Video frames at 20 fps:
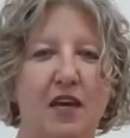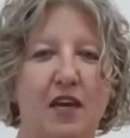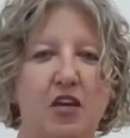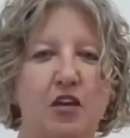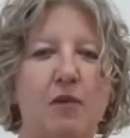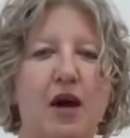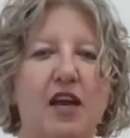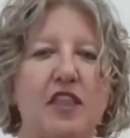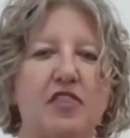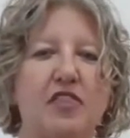
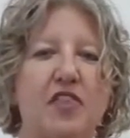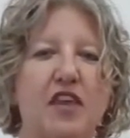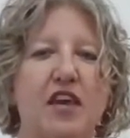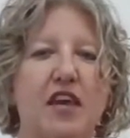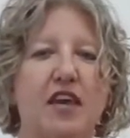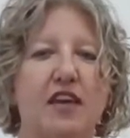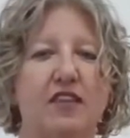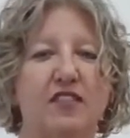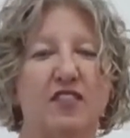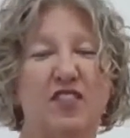You might
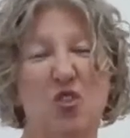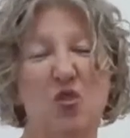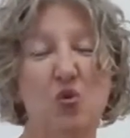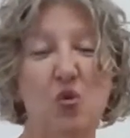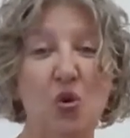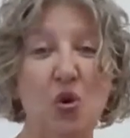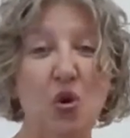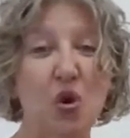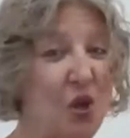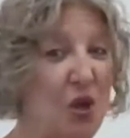think
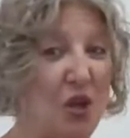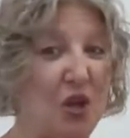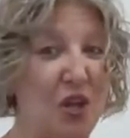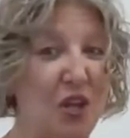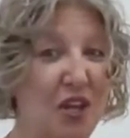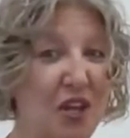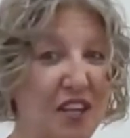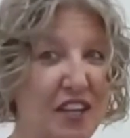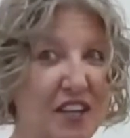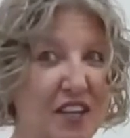
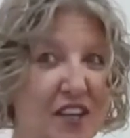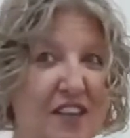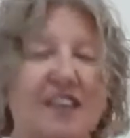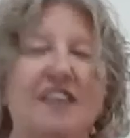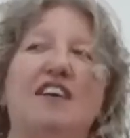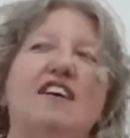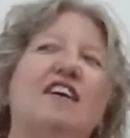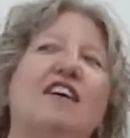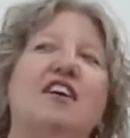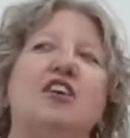school,
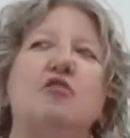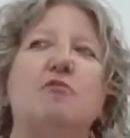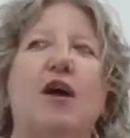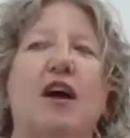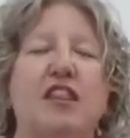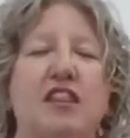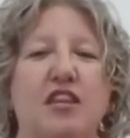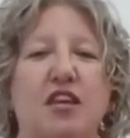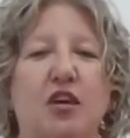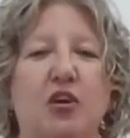you
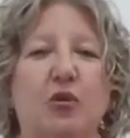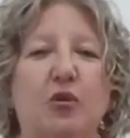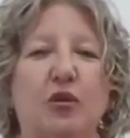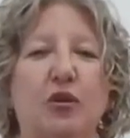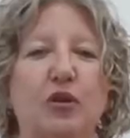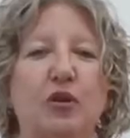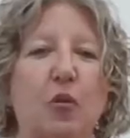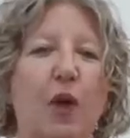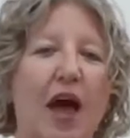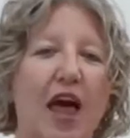might think
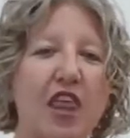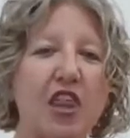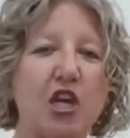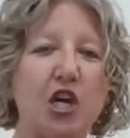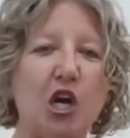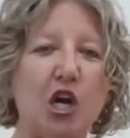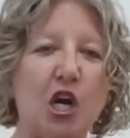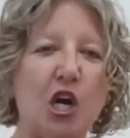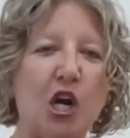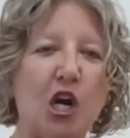cooler
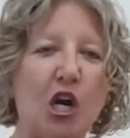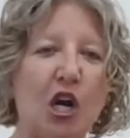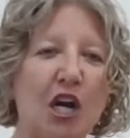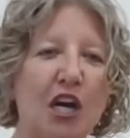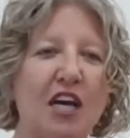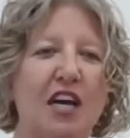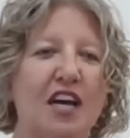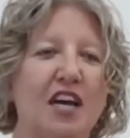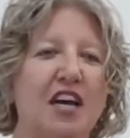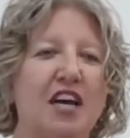weather,
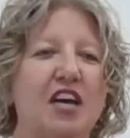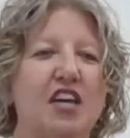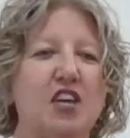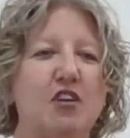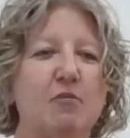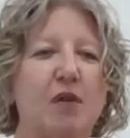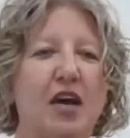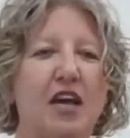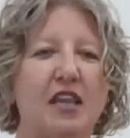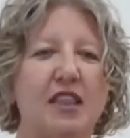
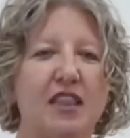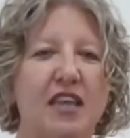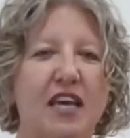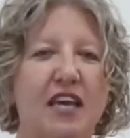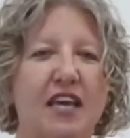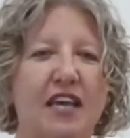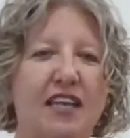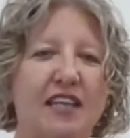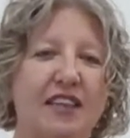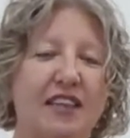you might
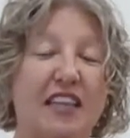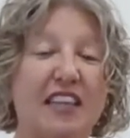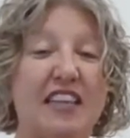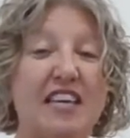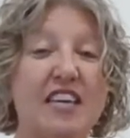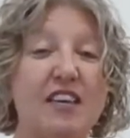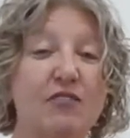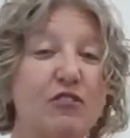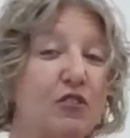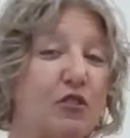think the
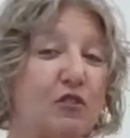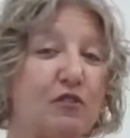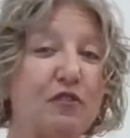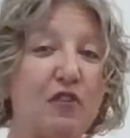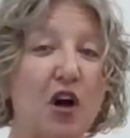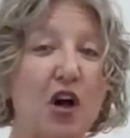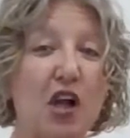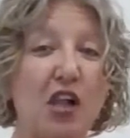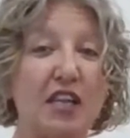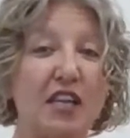leaves are
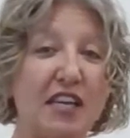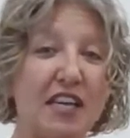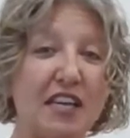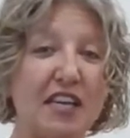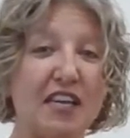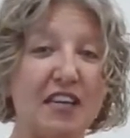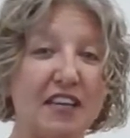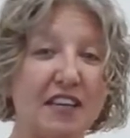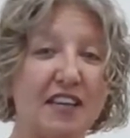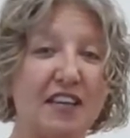
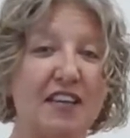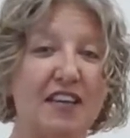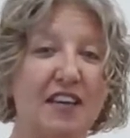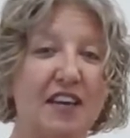falling.